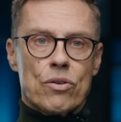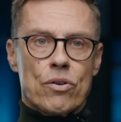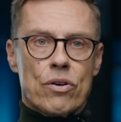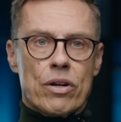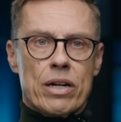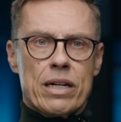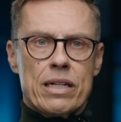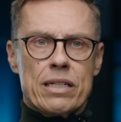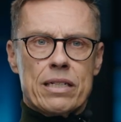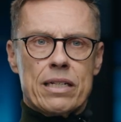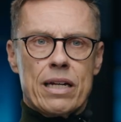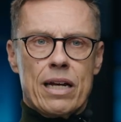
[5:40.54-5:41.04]

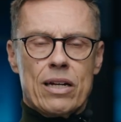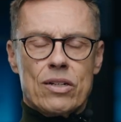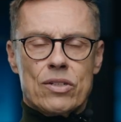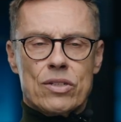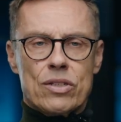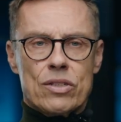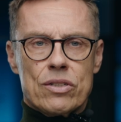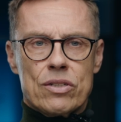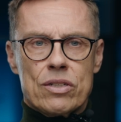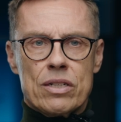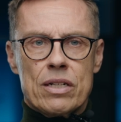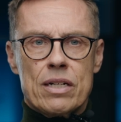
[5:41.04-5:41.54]

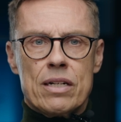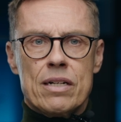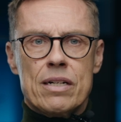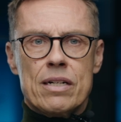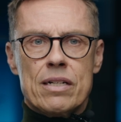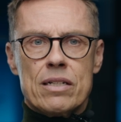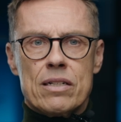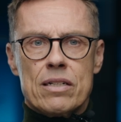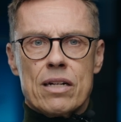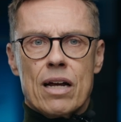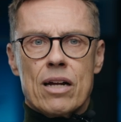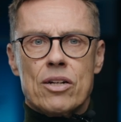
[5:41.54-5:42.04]
organizations
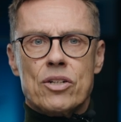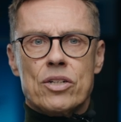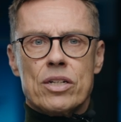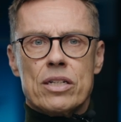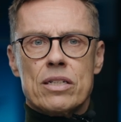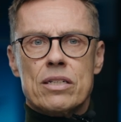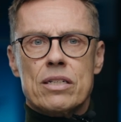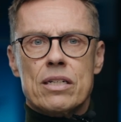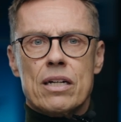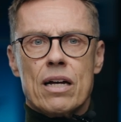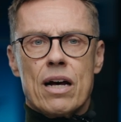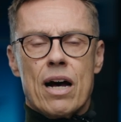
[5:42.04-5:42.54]
such
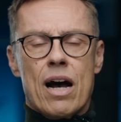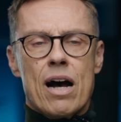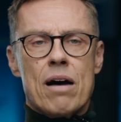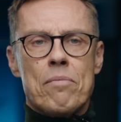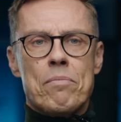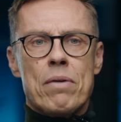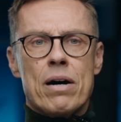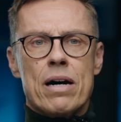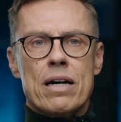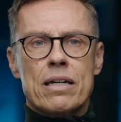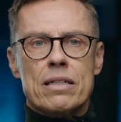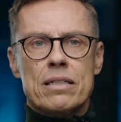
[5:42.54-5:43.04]
as
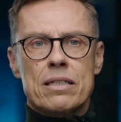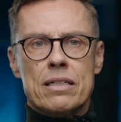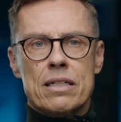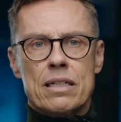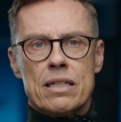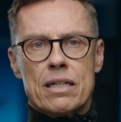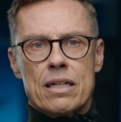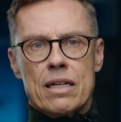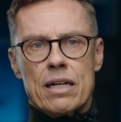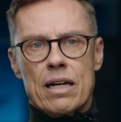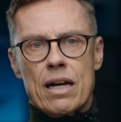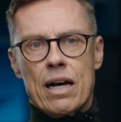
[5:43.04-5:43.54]
Hamas,
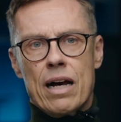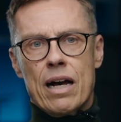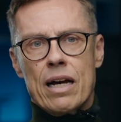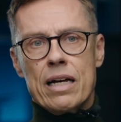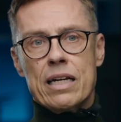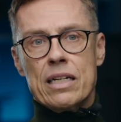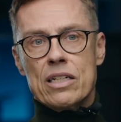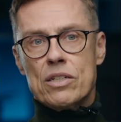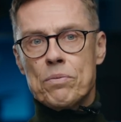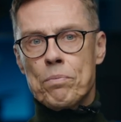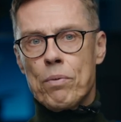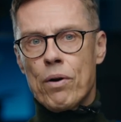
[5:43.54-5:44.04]

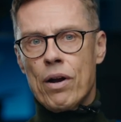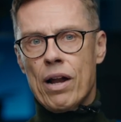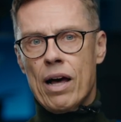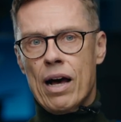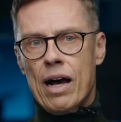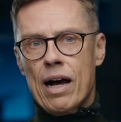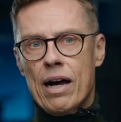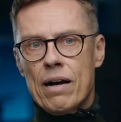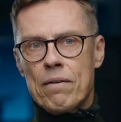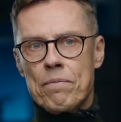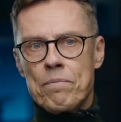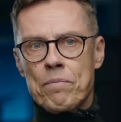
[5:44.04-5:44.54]

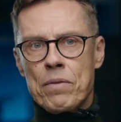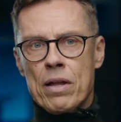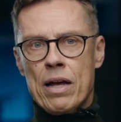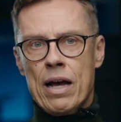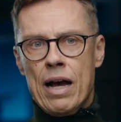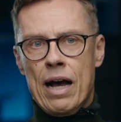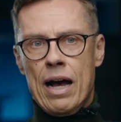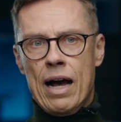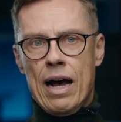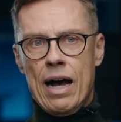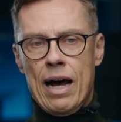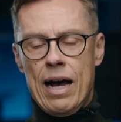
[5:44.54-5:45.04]
Hezbollah,
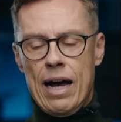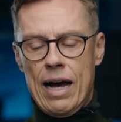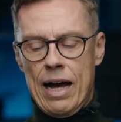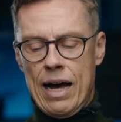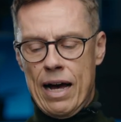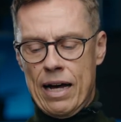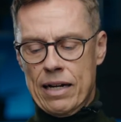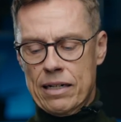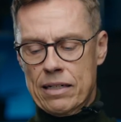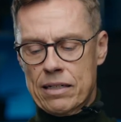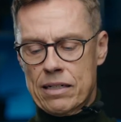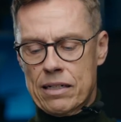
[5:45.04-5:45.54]

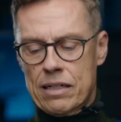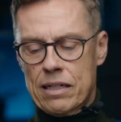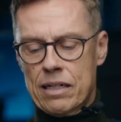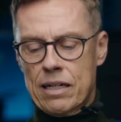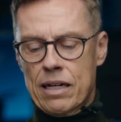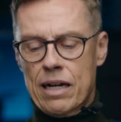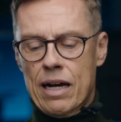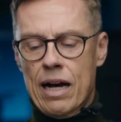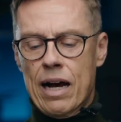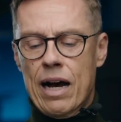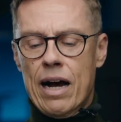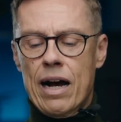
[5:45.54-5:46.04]
and
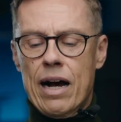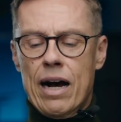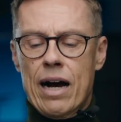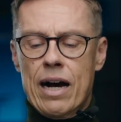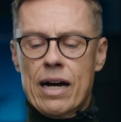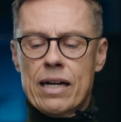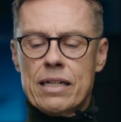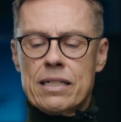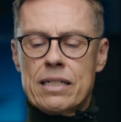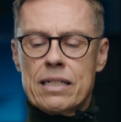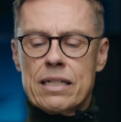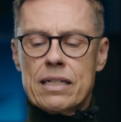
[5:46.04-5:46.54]

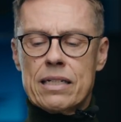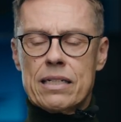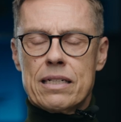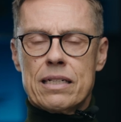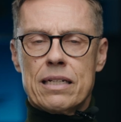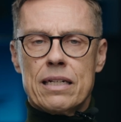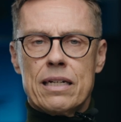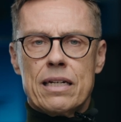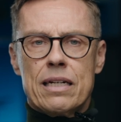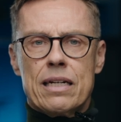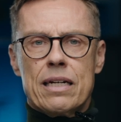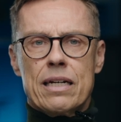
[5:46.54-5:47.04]

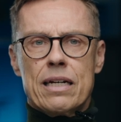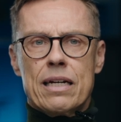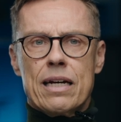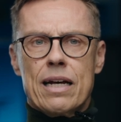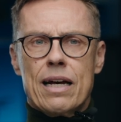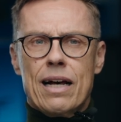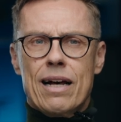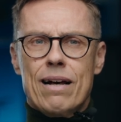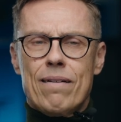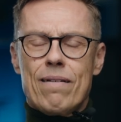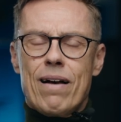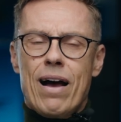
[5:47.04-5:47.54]
ISIS.
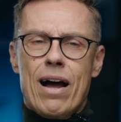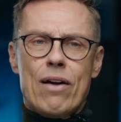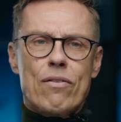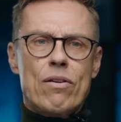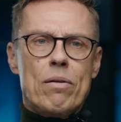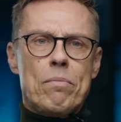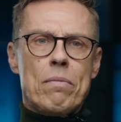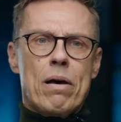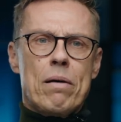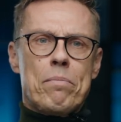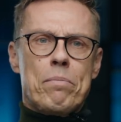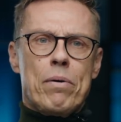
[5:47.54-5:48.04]
I
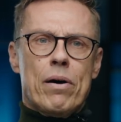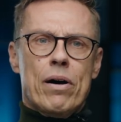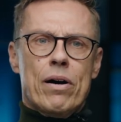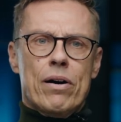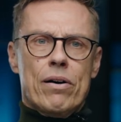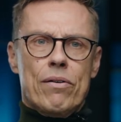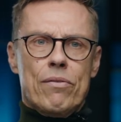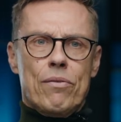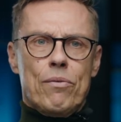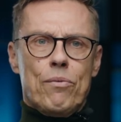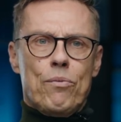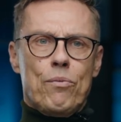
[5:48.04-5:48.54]

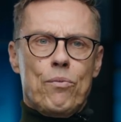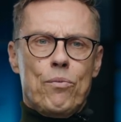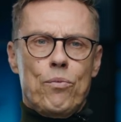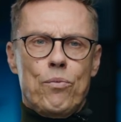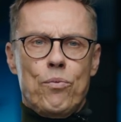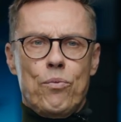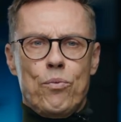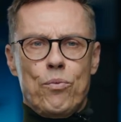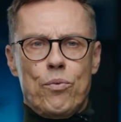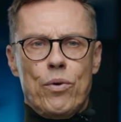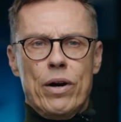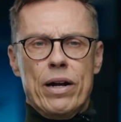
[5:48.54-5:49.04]
remember
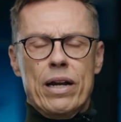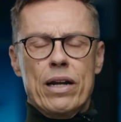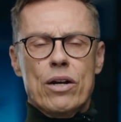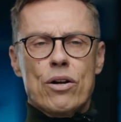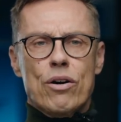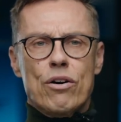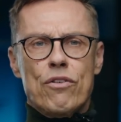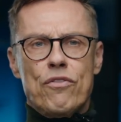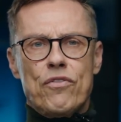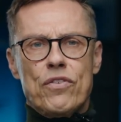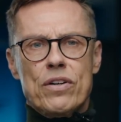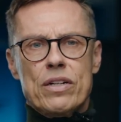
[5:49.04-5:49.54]
when
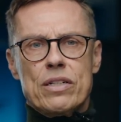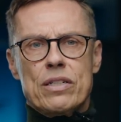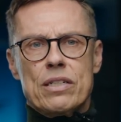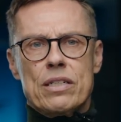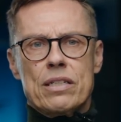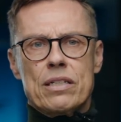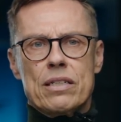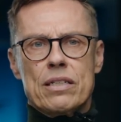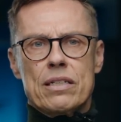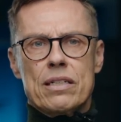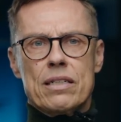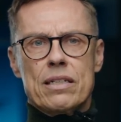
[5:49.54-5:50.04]
in
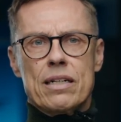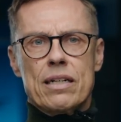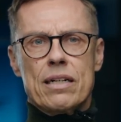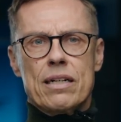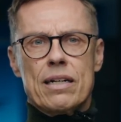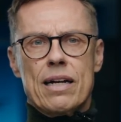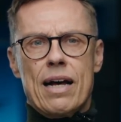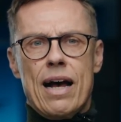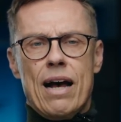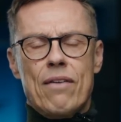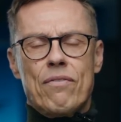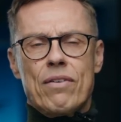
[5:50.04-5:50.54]
office,
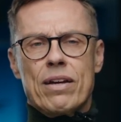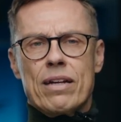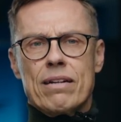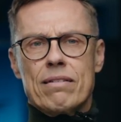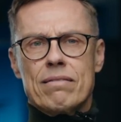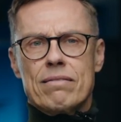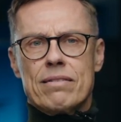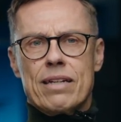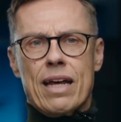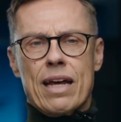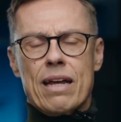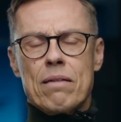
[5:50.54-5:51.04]

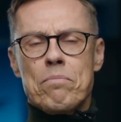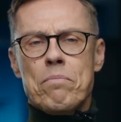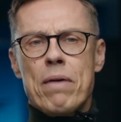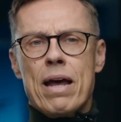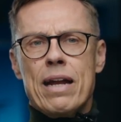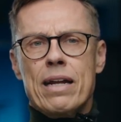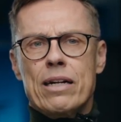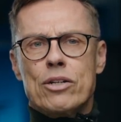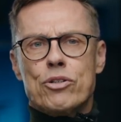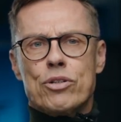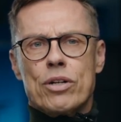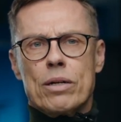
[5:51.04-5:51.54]
having taken
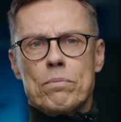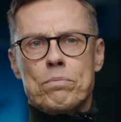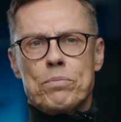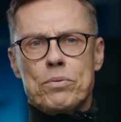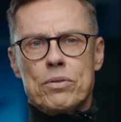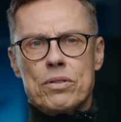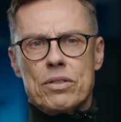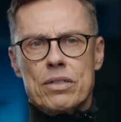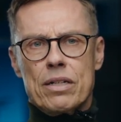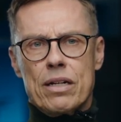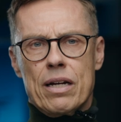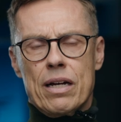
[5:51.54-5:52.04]
many
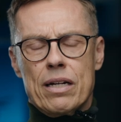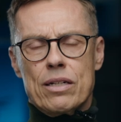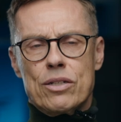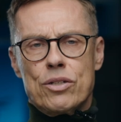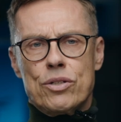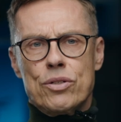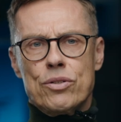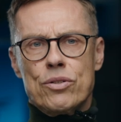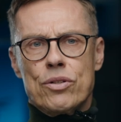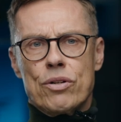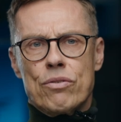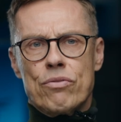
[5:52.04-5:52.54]
trips
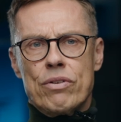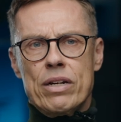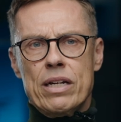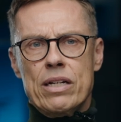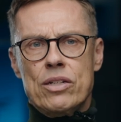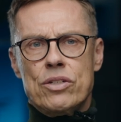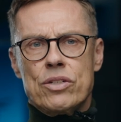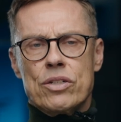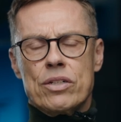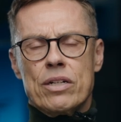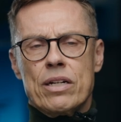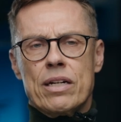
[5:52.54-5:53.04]
to the
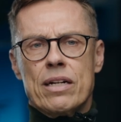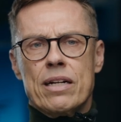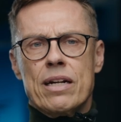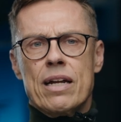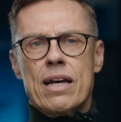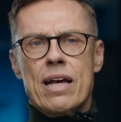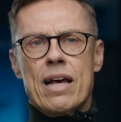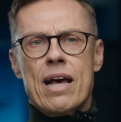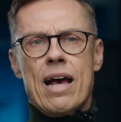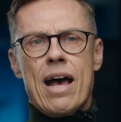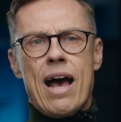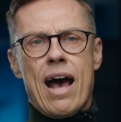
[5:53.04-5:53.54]
region and
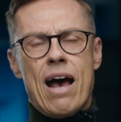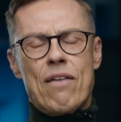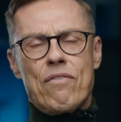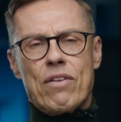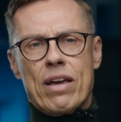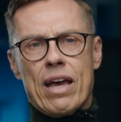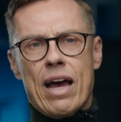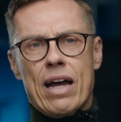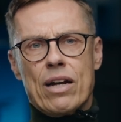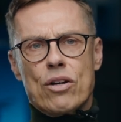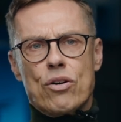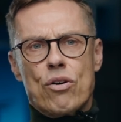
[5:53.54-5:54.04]

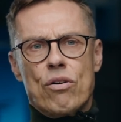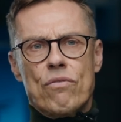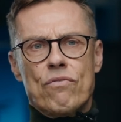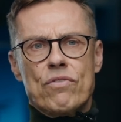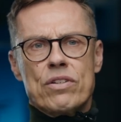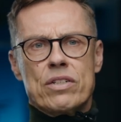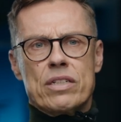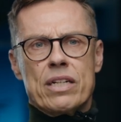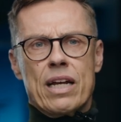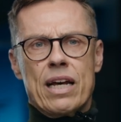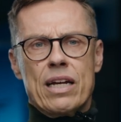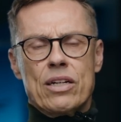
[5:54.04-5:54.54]
having had
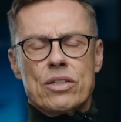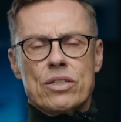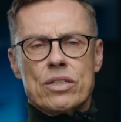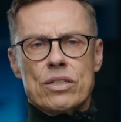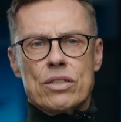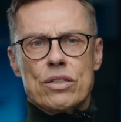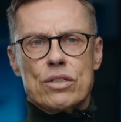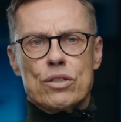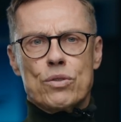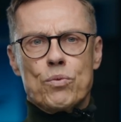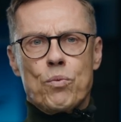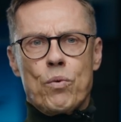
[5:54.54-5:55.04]

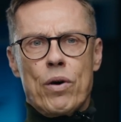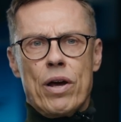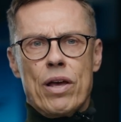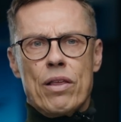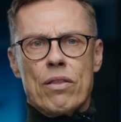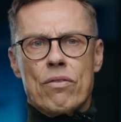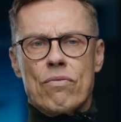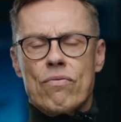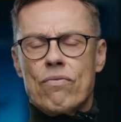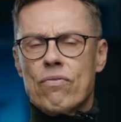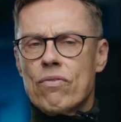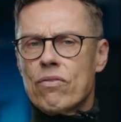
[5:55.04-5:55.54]
conversations
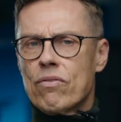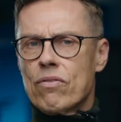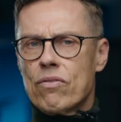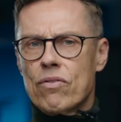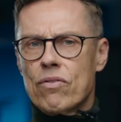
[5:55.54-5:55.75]
with,